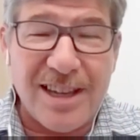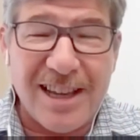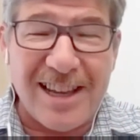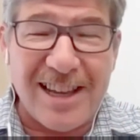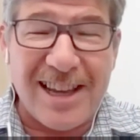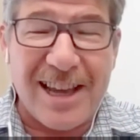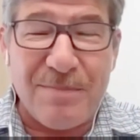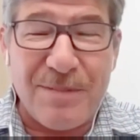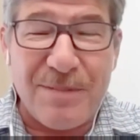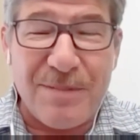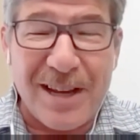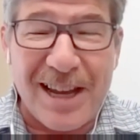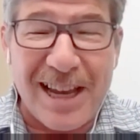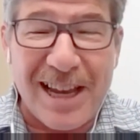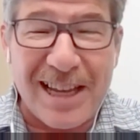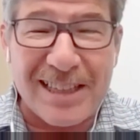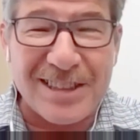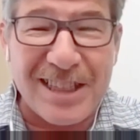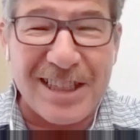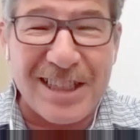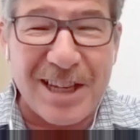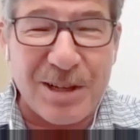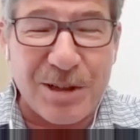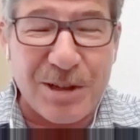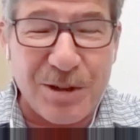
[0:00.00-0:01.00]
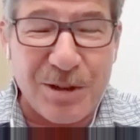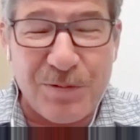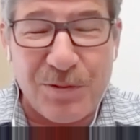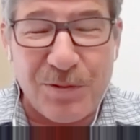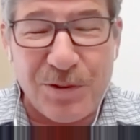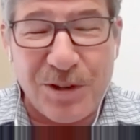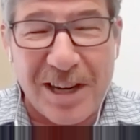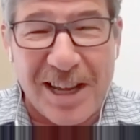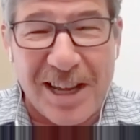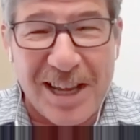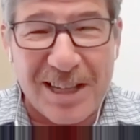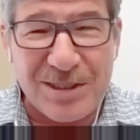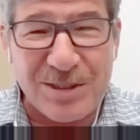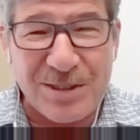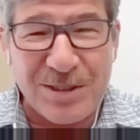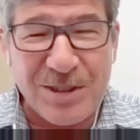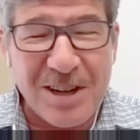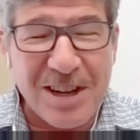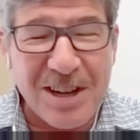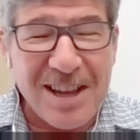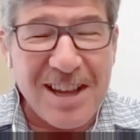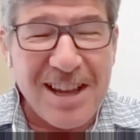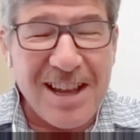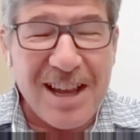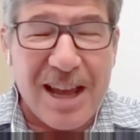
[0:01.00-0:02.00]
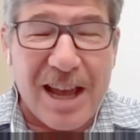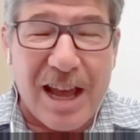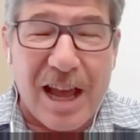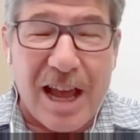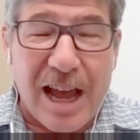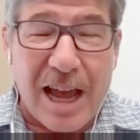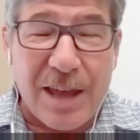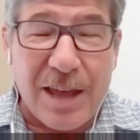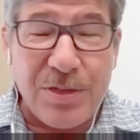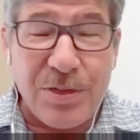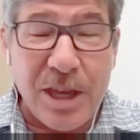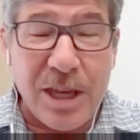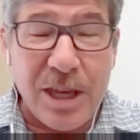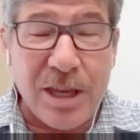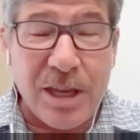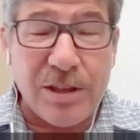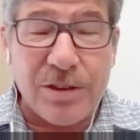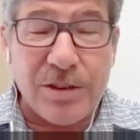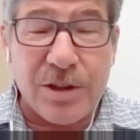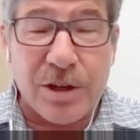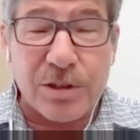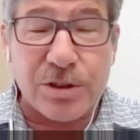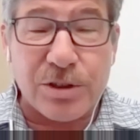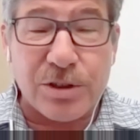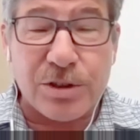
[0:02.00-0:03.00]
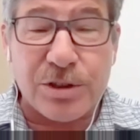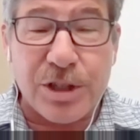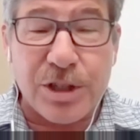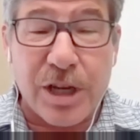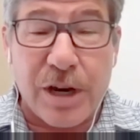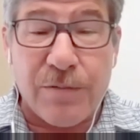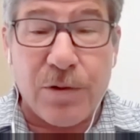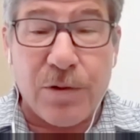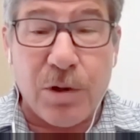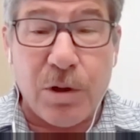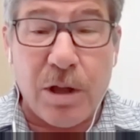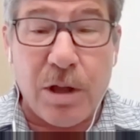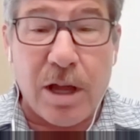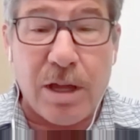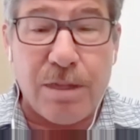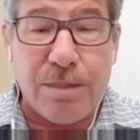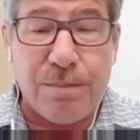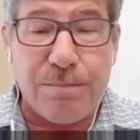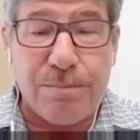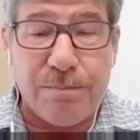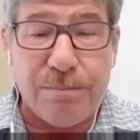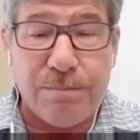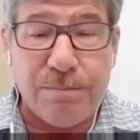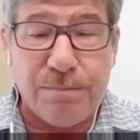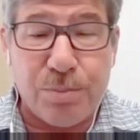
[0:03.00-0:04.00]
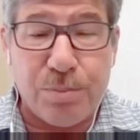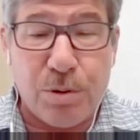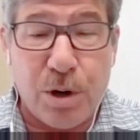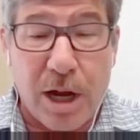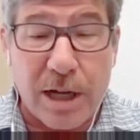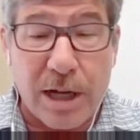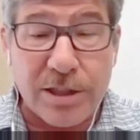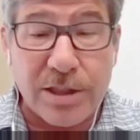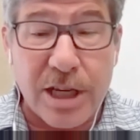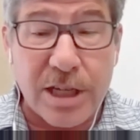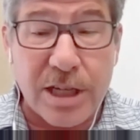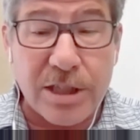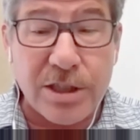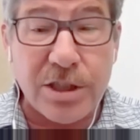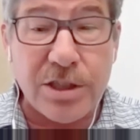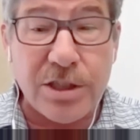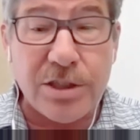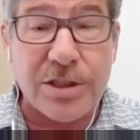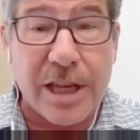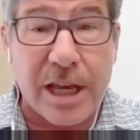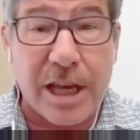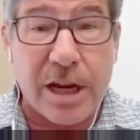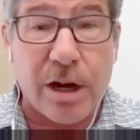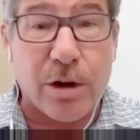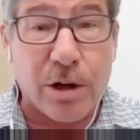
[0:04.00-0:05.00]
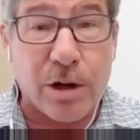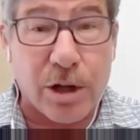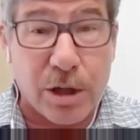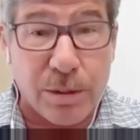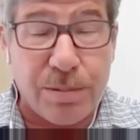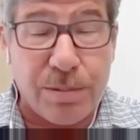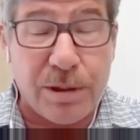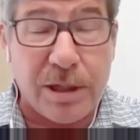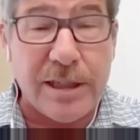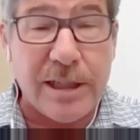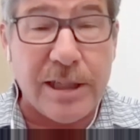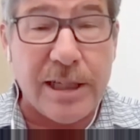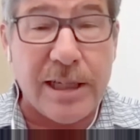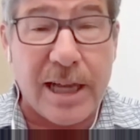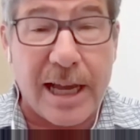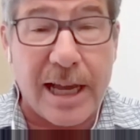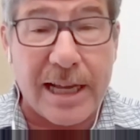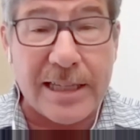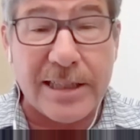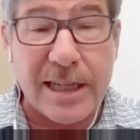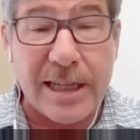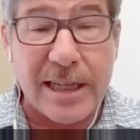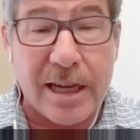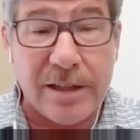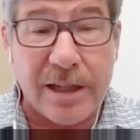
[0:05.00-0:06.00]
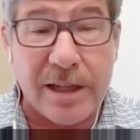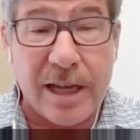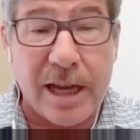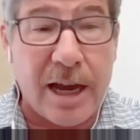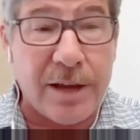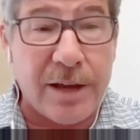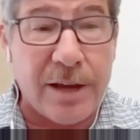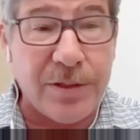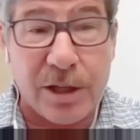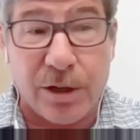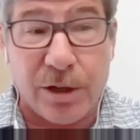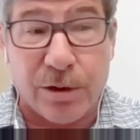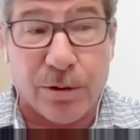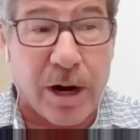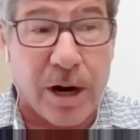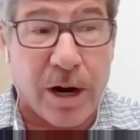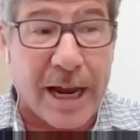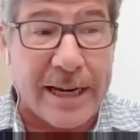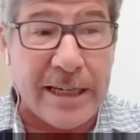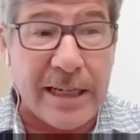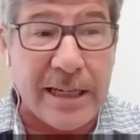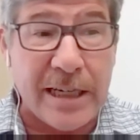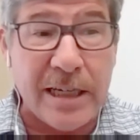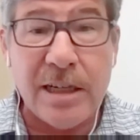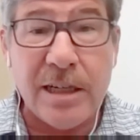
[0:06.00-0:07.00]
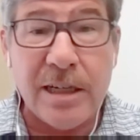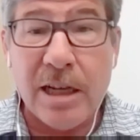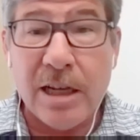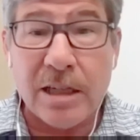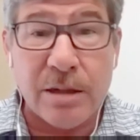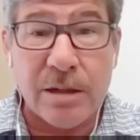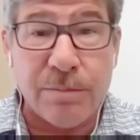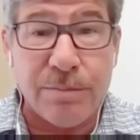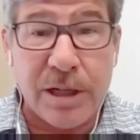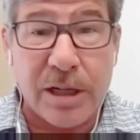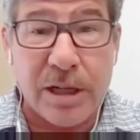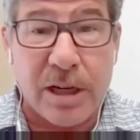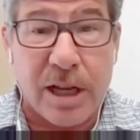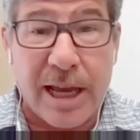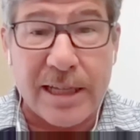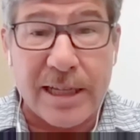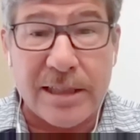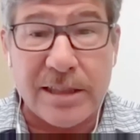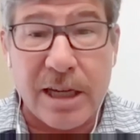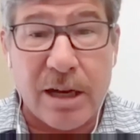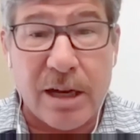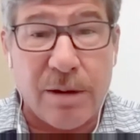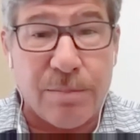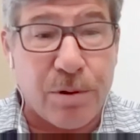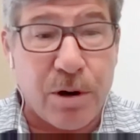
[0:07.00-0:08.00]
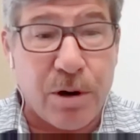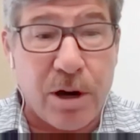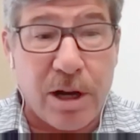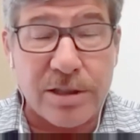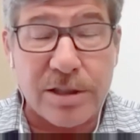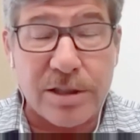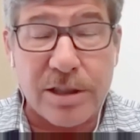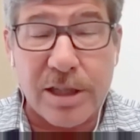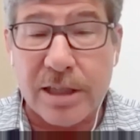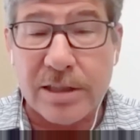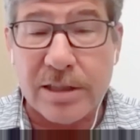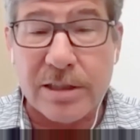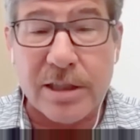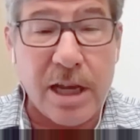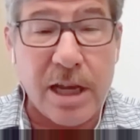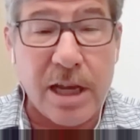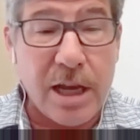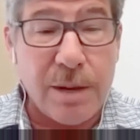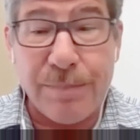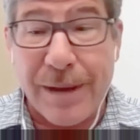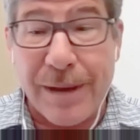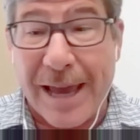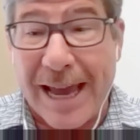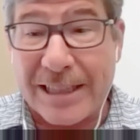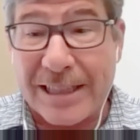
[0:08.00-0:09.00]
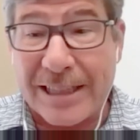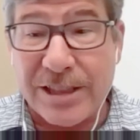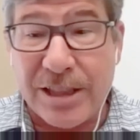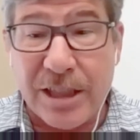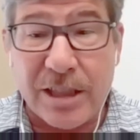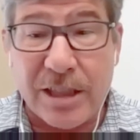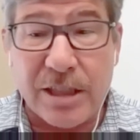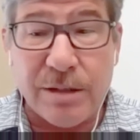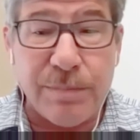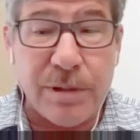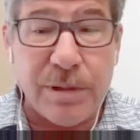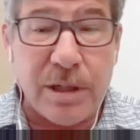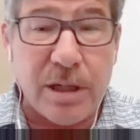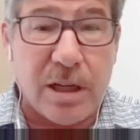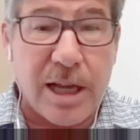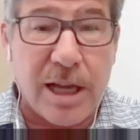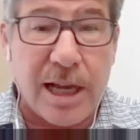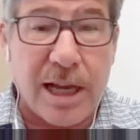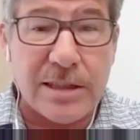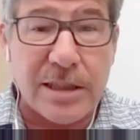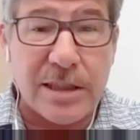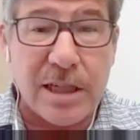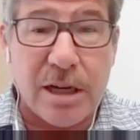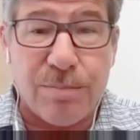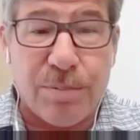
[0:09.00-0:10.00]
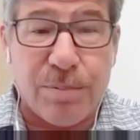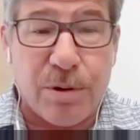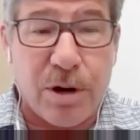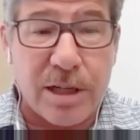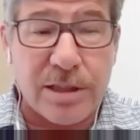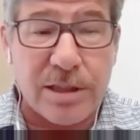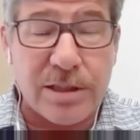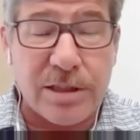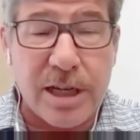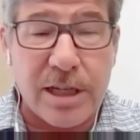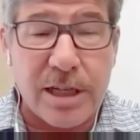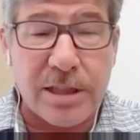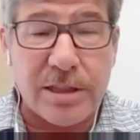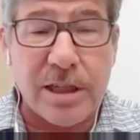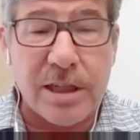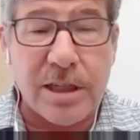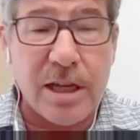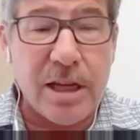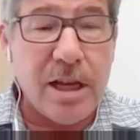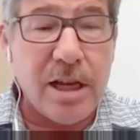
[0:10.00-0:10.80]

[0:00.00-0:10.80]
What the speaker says: Is that good for an answer? I think there's several processes that are completely lights out now. I think grinding can be a lights out process. Batching can be a lights out process.